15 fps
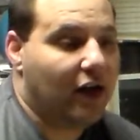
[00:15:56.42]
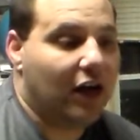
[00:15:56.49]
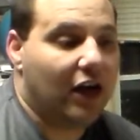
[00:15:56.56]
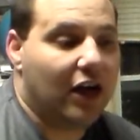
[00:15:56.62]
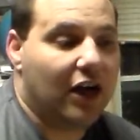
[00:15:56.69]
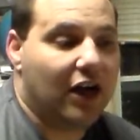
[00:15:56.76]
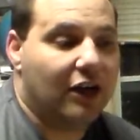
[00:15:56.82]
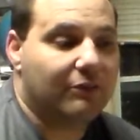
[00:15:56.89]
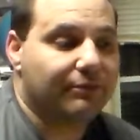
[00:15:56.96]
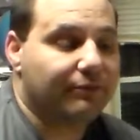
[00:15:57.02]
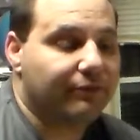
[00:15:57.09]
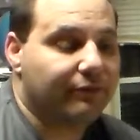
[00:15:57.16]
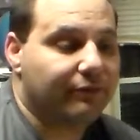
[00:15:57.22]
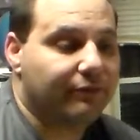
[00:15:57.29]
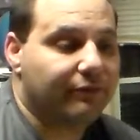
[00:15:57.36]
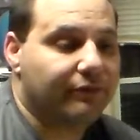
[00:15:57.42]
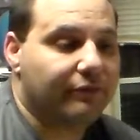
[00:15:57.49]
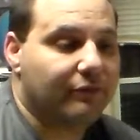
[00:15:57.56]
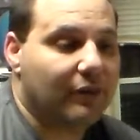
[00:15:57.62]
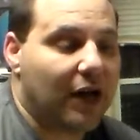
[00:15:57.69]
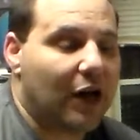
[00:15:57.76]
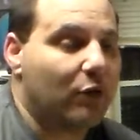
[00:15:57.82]
I
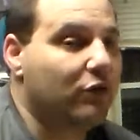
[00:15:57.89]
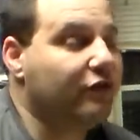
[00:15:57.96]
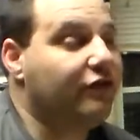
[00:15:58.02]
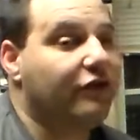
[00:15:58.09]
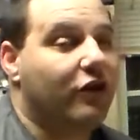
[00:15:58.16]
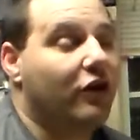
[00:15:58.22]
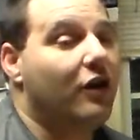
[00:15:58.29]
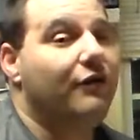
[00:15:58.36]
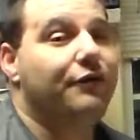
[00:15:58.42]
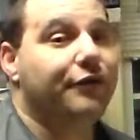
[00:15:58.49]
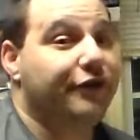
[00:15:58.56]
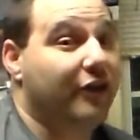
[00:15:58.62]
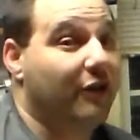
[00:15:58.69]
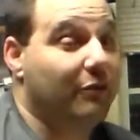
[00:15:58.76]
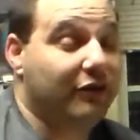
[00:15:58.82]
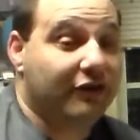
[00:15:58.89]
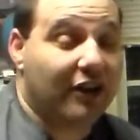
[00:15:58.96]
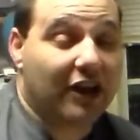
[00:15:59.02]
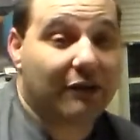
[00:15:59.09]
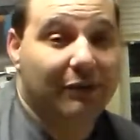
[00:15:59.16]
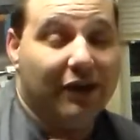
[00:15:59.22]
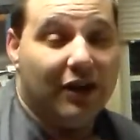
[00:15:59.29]
wouldn't start off with
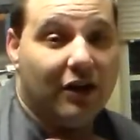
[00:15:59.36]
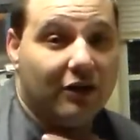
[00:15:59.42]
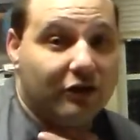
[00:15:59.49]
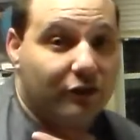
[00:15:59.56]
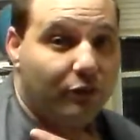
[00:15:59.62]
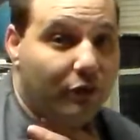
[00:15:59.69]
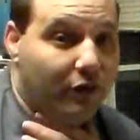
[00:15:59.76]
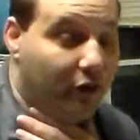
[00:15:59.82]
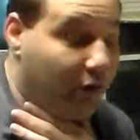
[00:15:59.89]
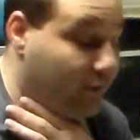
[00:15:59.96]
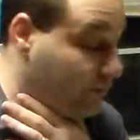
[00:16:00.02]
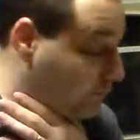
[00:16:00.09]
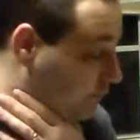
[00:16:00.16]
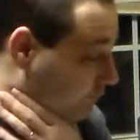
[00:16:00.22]
Zombicide, to be honest with you.